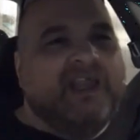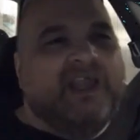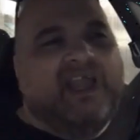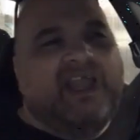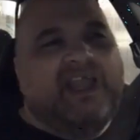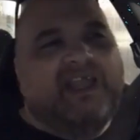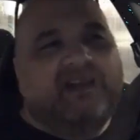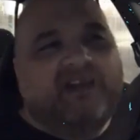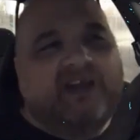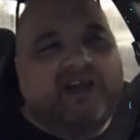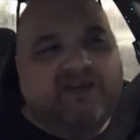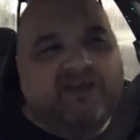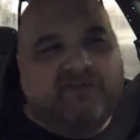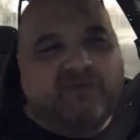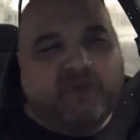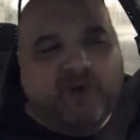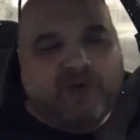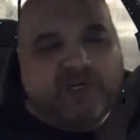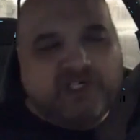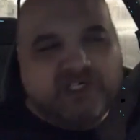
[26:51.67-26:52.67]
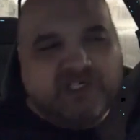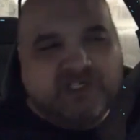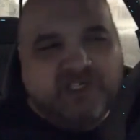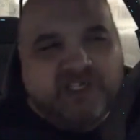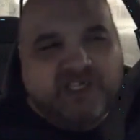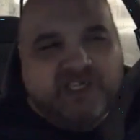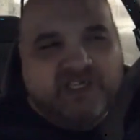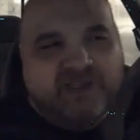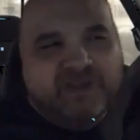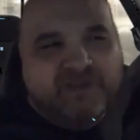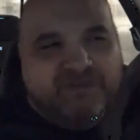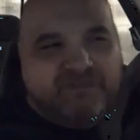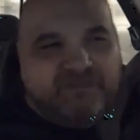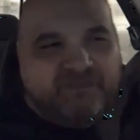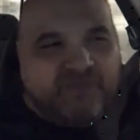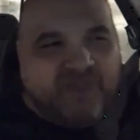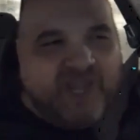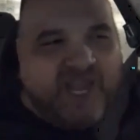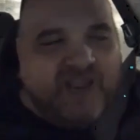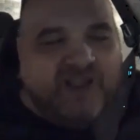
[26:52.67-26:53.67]
And unfortunately,
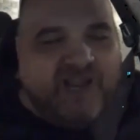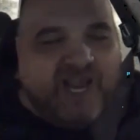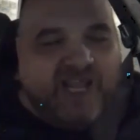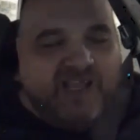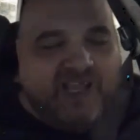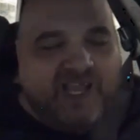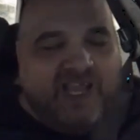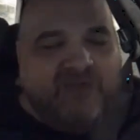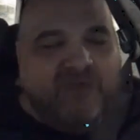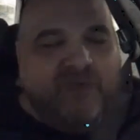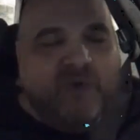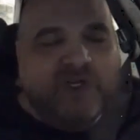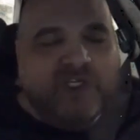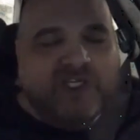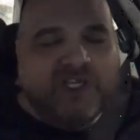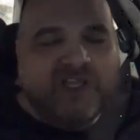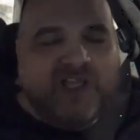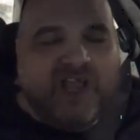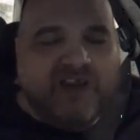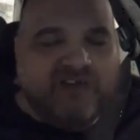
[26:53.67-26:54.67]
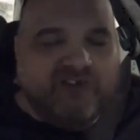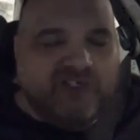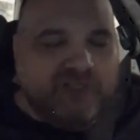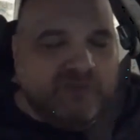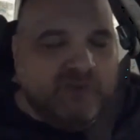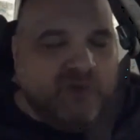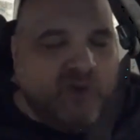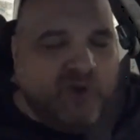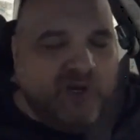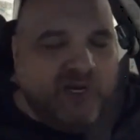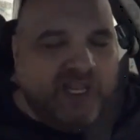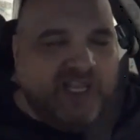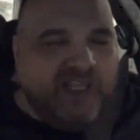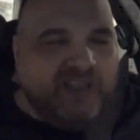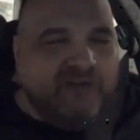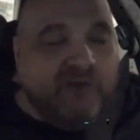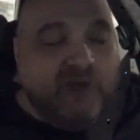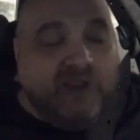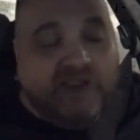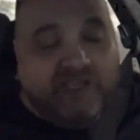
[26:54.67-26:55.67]
I, I, I watch a lot of Jim Cornette.
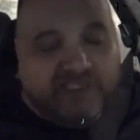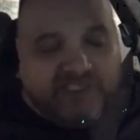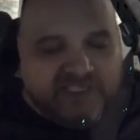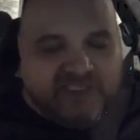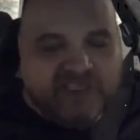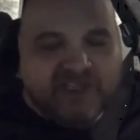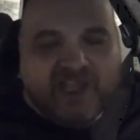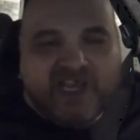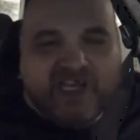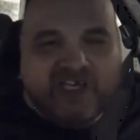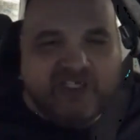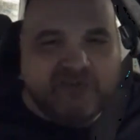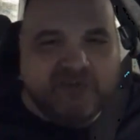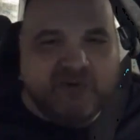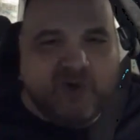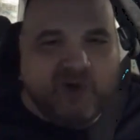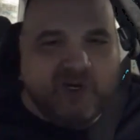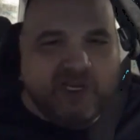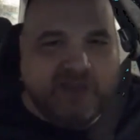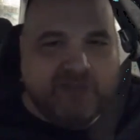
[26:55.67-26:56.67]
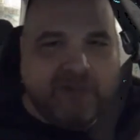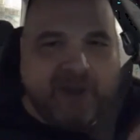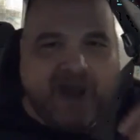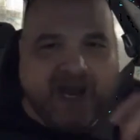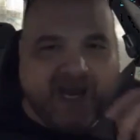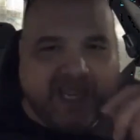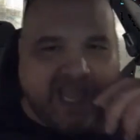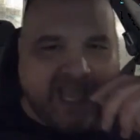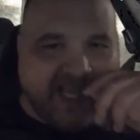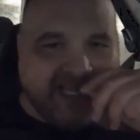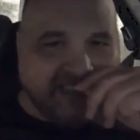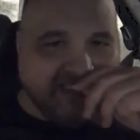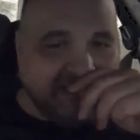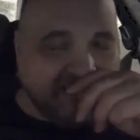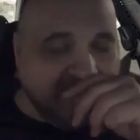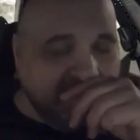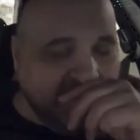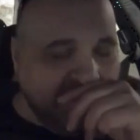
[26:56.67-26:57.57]
I listen to a lot of Jim Cornette podcasts